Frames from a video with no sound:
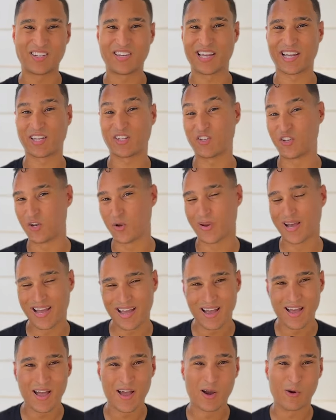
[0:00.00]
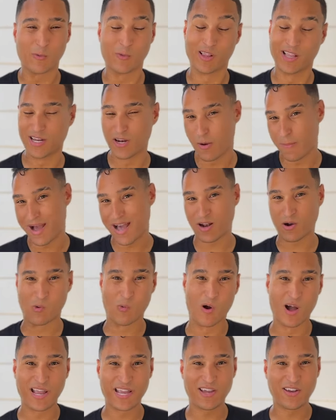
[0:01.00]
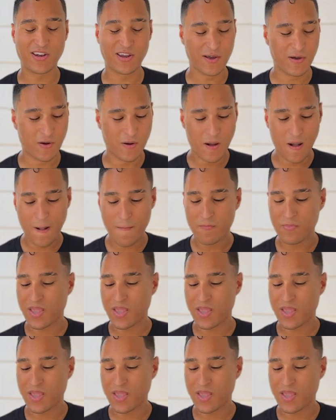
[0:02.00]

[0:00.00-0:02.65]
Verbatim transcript: tick to it, really no matter what you do.